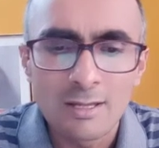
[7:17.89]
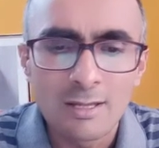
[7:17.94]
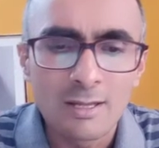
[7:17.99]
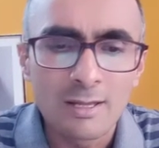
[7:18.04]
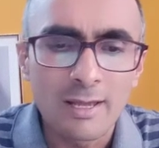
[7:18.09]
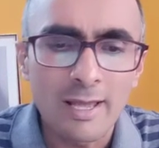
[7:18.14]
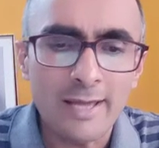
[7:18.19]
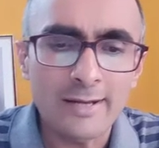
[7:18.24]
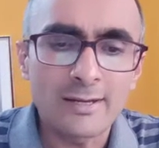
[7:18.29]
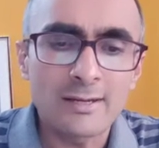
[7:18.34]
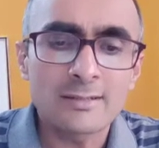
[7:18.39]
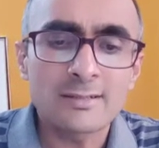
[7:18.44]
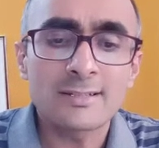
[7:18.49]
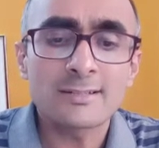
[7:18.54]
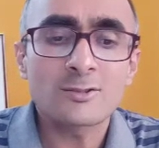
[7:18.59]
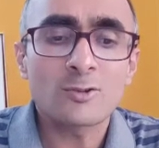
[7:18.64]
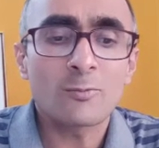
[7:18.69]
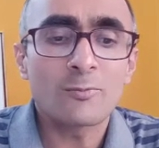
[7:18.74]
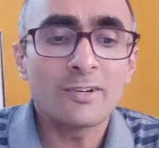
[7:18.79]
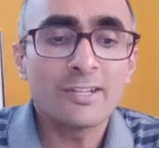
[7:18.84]
Analysis of
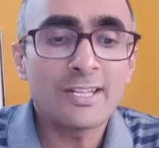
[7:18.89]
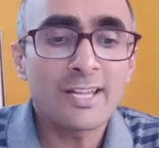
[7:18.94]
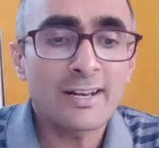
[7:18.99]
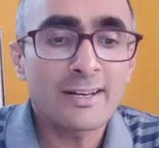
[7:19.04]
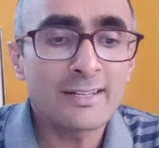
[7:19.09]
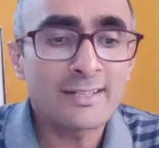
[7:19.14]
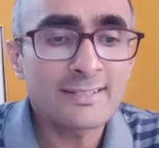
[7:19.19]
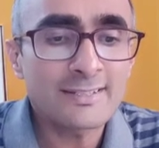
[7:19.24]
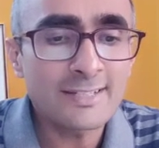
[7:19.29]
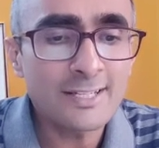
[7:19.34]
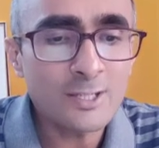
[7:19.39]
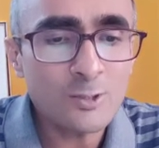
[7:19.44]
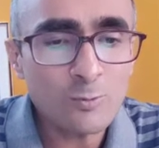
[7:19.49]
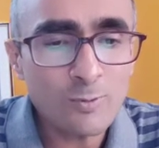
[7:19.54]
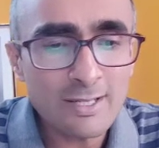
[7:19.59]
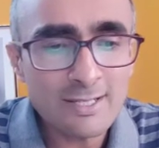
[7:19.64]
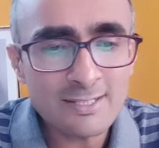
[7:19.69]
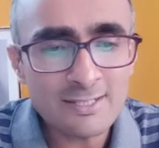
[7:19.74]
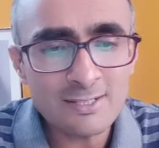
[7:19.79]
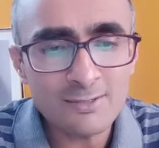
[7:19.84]
DNA
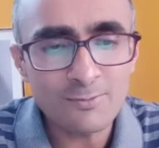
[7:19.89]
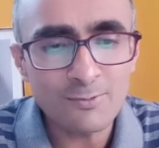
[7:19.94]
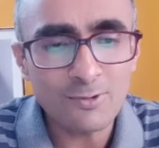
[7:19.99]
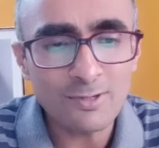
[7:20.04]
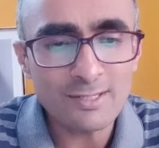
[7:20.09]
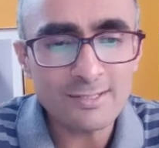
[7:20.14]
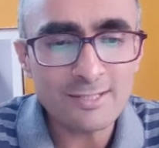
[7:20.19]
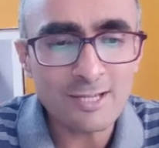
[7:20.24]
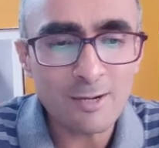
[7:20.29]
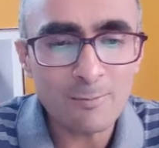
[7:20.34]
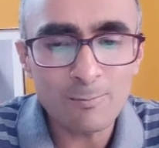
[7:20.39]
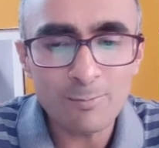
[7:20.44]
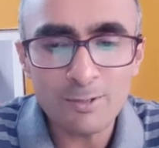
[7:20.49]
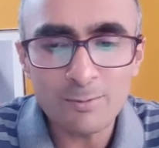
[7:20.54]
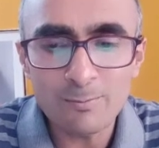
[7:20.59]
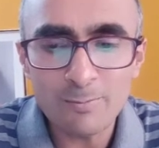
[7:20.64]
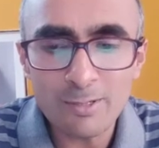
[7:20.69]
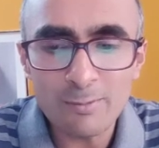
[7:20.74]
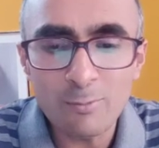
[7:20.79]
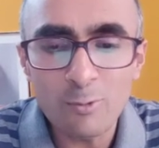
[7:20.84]
sequence, for example,
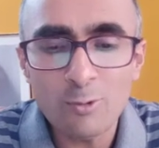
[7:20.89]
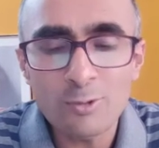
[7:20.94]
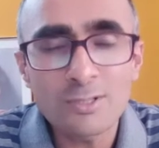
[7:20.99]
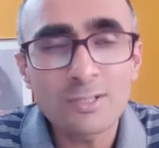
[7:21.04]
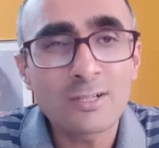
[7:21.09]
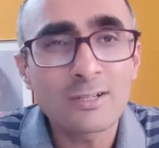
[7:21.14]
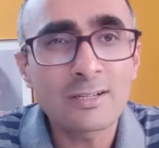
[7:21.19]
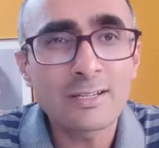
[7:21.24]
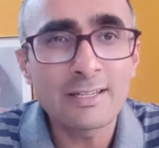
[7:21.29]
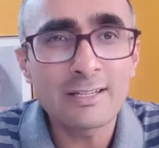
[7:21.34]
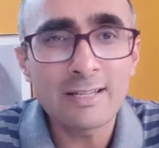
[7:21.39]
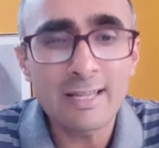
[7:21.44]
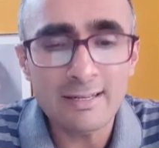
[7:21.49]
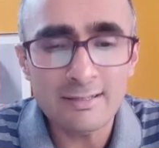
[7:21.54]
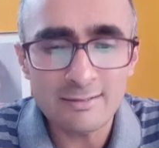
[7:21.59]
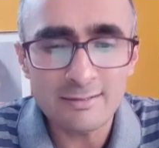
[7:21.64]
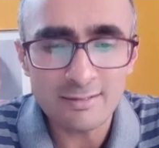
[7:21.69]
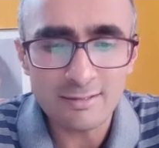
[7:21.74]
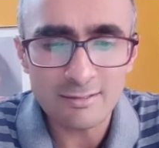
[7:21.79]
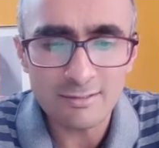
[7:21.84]
promoter
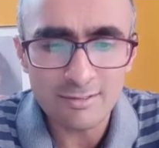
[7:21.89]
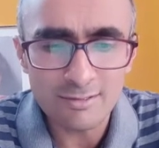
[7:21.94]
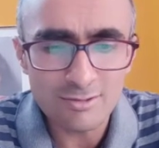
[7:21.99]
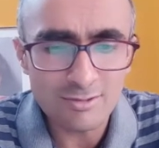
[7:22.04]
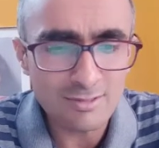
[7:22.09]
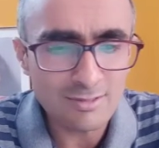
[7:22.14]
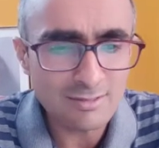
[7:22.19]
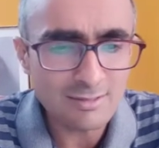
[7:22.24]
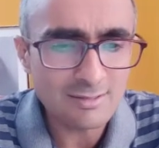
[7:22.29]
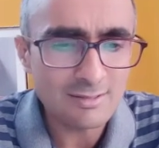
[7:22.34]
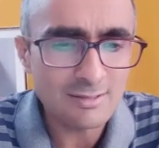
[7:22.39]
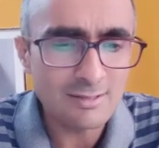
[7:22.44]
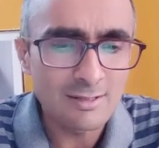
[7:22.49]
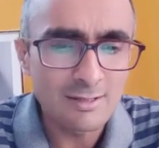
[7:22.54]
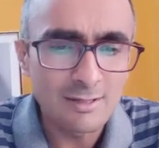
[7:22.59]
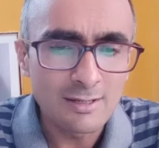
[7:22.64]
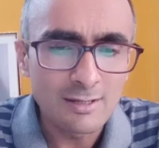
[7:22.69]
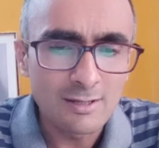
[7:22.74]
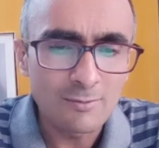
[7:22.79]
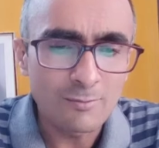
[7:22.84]
enhancer regions,
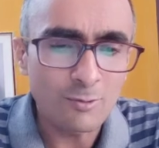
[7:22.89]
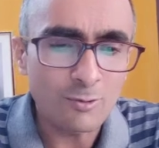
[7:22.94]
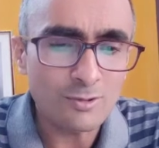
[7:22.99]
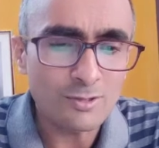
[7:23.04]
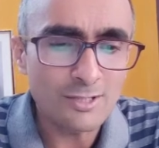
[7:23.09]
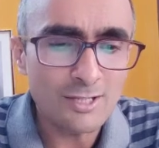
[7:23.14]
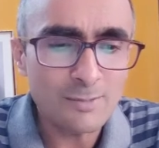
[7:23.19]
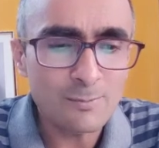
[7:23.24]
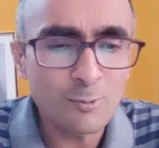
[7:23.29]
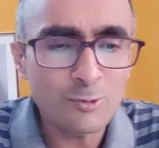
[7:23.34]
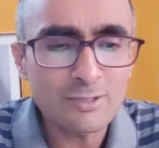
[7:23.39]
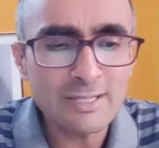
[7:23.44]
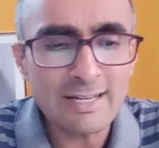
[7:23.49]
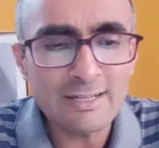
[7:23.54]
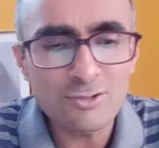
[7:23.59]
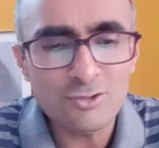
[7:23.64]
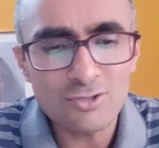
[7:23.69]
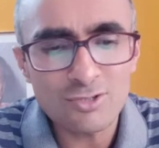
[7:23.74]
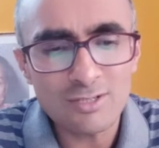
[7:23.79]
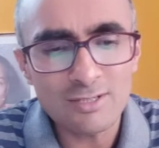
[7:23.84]
for their
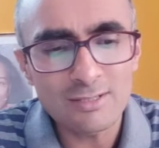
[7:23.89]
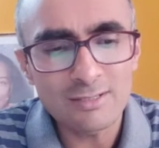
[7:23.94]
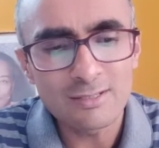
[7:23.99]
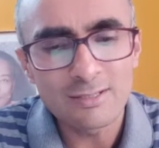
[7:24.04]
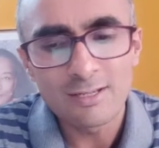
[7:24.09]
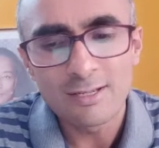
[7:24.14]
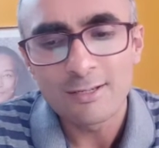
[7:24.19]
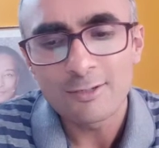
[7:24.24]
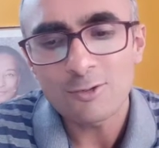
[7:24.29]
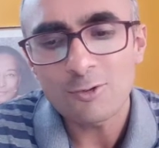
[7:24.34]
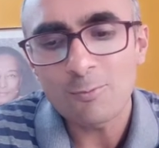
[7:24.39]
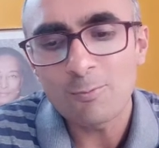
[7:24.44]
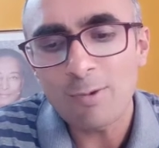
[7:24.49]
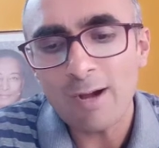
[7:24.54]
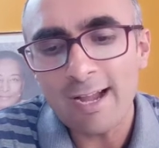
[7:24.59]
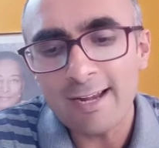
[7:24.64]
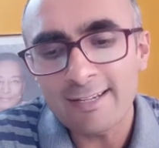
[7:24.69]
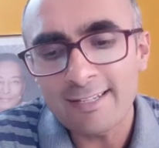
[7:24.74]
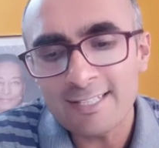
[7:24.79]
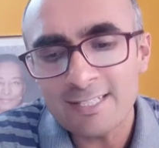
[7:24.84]
potential to
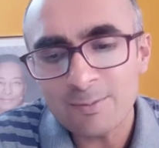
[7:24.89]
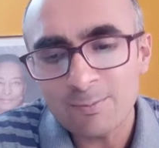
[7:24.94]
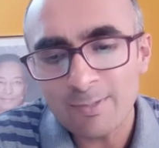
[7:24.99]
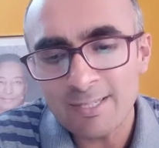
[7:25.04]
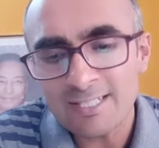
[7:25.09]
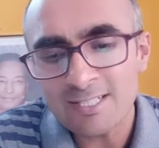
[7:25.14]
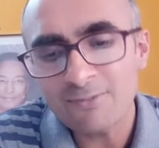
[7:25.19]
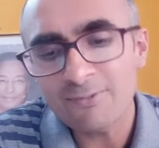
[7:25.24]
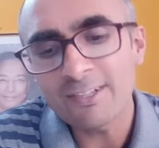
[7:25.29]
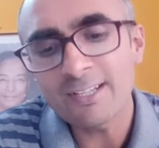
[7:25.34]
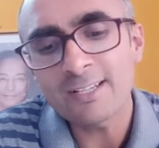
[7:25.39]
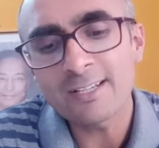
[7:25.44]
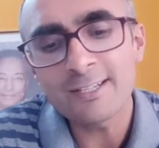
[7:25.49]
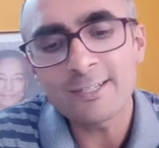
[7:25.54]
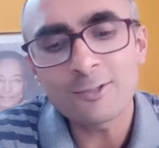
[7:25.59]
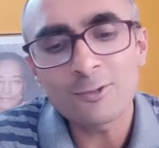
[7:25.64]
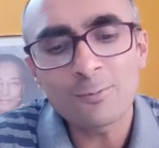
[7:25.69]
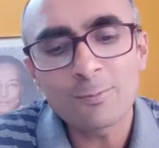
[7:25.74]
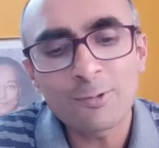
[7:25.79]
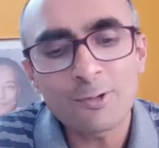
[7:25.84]
bind specifically to
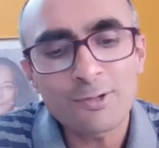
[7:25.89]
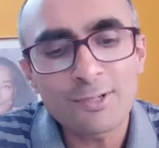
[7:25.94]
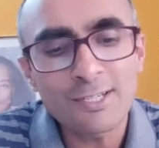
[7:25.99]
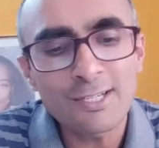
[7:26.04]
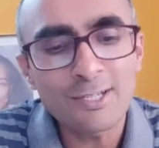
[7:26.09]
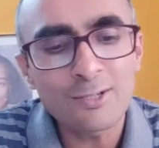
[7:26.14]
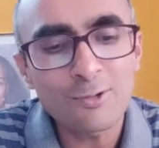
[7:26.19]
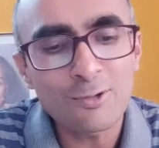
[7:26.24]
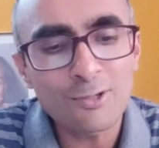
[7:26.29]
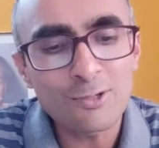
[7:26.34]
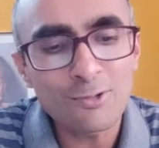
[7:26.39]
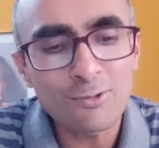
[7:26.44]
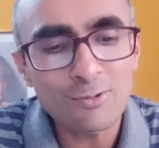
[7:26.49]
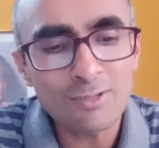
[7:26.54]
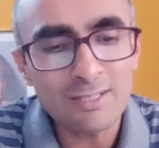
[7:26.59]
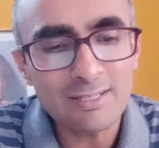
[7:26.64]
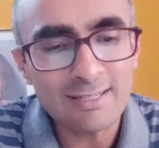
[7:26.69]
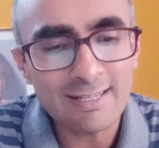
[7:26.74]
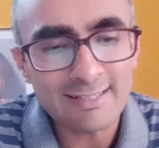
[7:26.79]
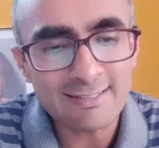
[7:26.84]
protein or nuclear
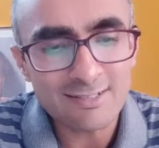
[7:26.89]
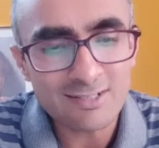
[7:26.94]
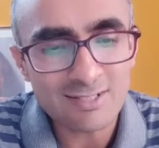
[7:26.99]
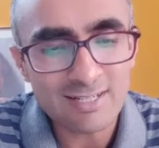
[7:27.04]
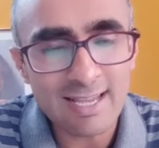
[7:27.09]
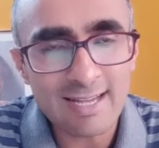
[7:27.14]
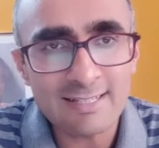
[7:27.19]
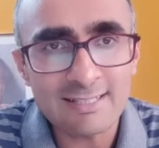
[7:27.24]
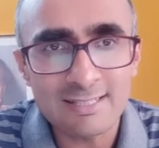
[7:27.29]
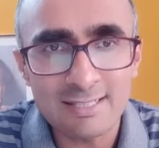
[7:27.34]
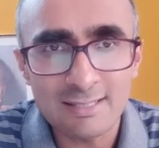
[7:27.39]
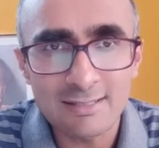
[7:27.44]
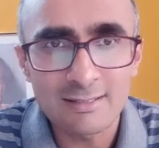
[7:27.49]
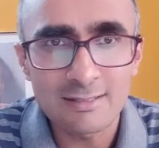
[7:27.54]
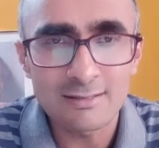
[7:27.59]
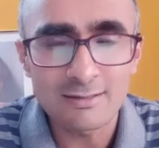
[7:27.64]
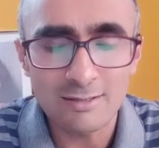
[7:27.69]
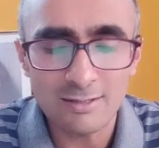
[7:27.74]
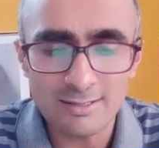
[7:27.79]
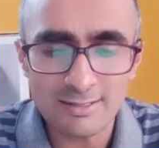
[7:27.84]
extract.
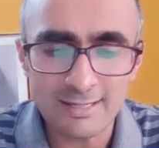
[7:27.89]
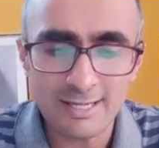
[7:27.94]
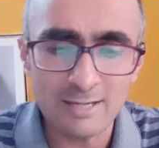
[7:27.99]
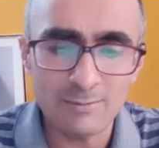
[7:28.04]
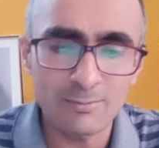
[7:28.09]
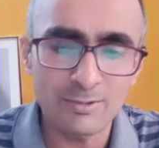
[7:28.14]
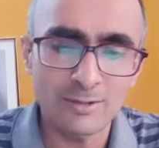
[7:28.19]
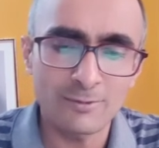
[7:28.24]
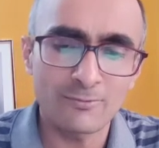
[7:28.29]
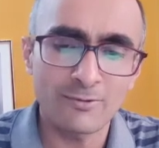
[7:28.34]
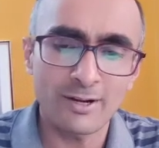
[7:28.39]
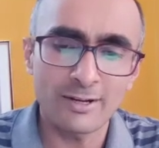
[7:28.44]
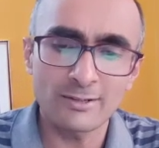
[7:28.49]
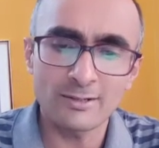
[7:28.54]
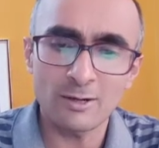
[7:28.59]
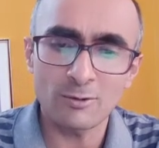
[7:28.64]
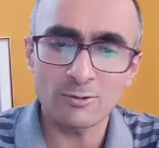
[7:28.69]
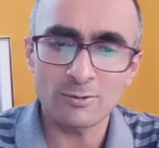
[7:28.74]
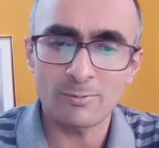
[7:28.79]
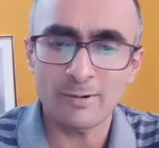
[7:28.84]
That can be found
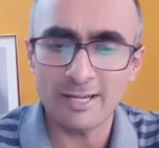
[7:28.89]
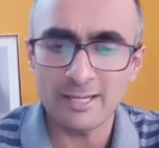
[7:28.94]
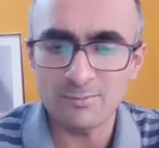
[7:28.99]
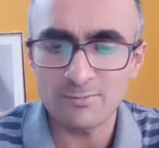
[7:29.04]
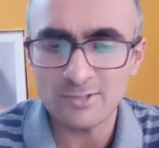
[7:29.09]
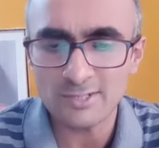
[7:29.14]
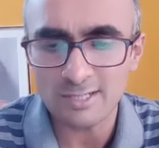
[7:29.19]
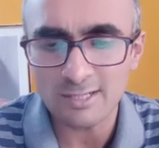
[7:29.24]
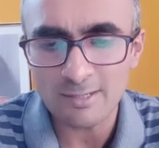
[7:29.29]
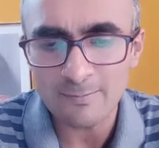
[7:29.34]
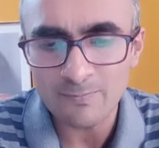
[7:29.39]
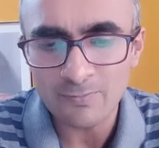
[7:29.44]
out by EMSA.